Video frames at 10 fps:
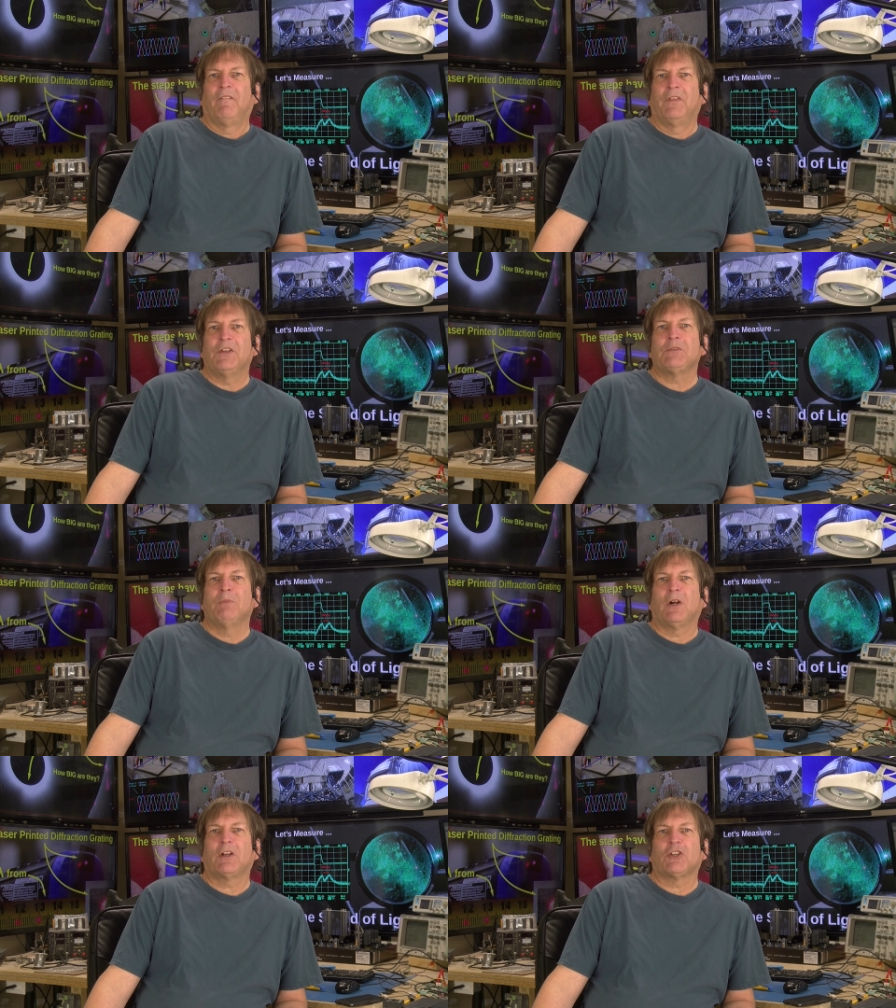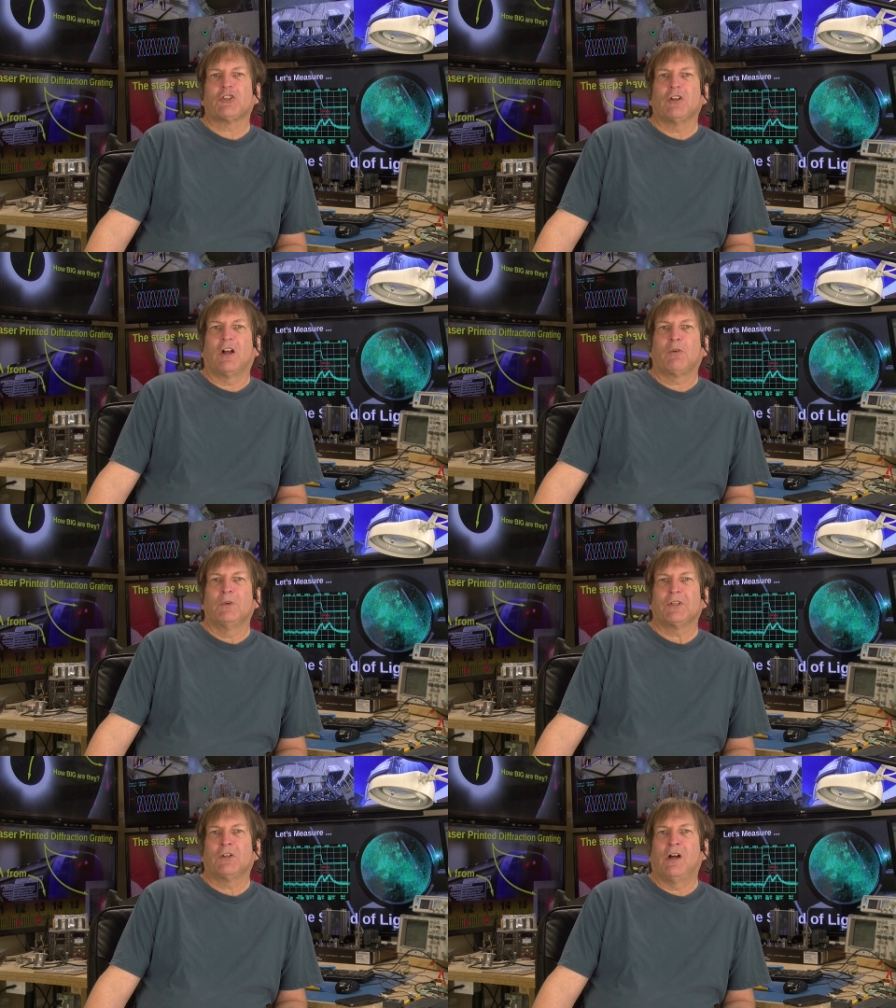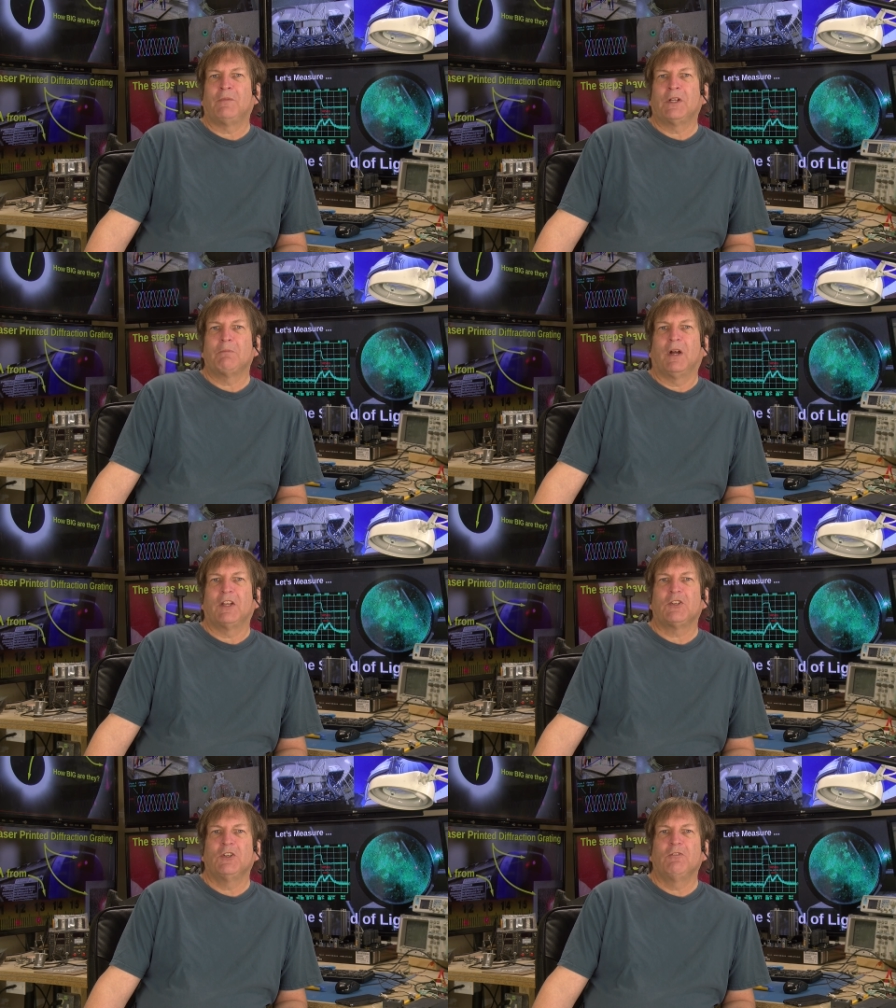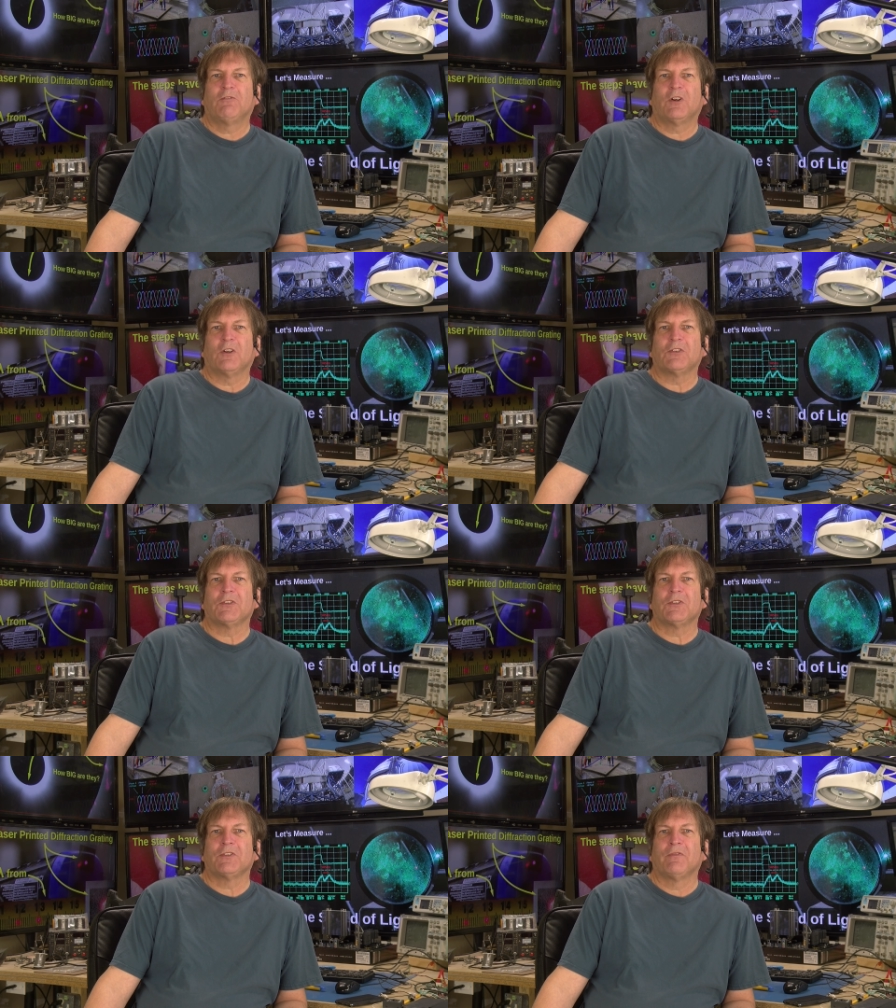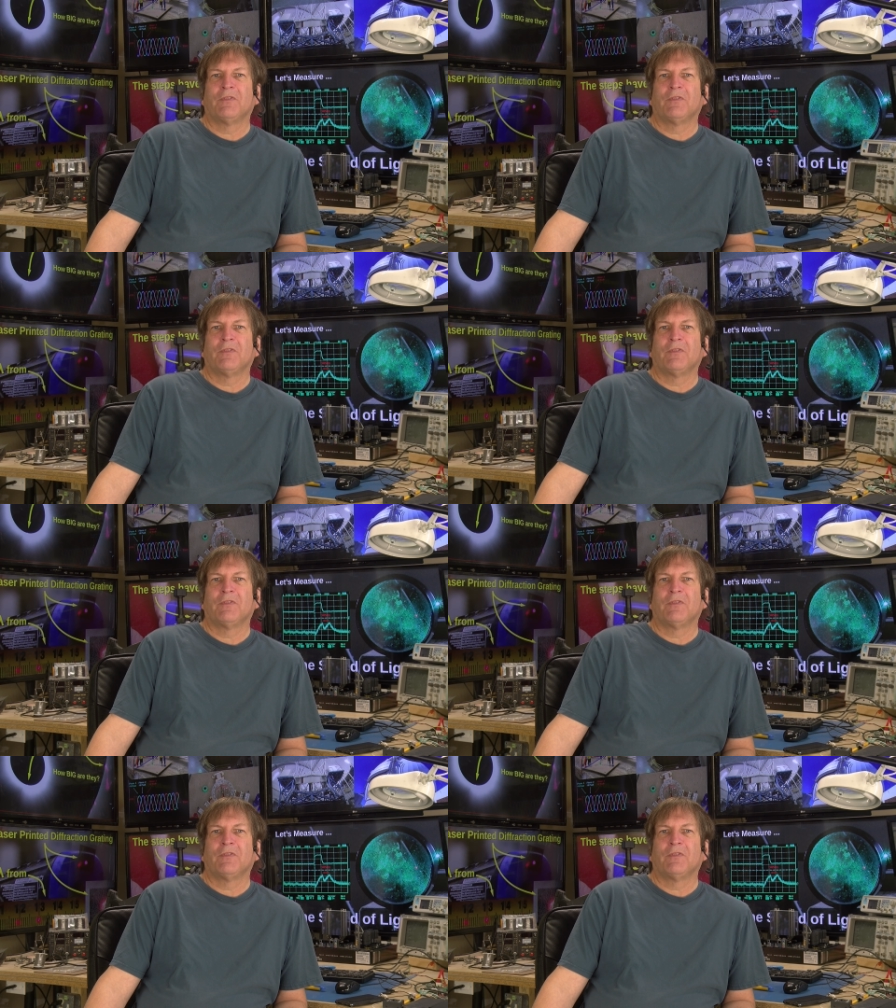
This market shock was accompanied by two firsts.